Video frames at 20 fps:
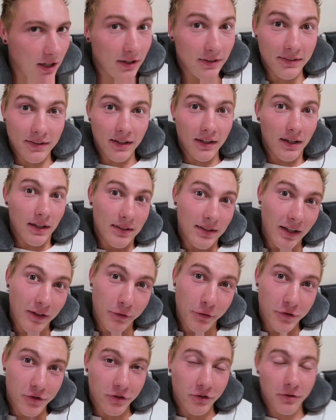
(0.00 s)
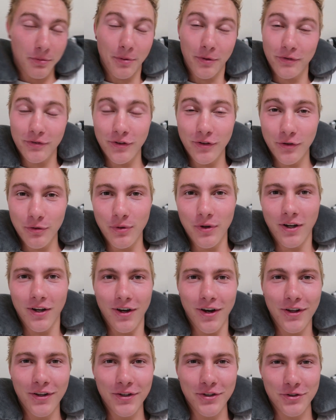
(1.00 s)
because uh, that's what you're supposed to do in
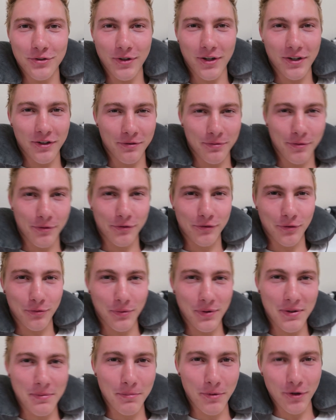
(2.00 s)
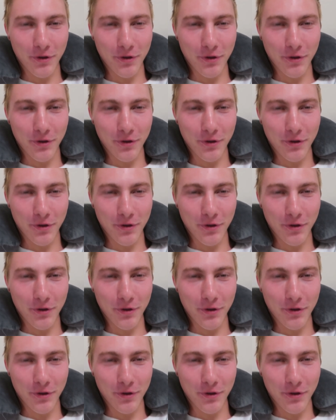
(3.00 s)
college, right? You're supposed to read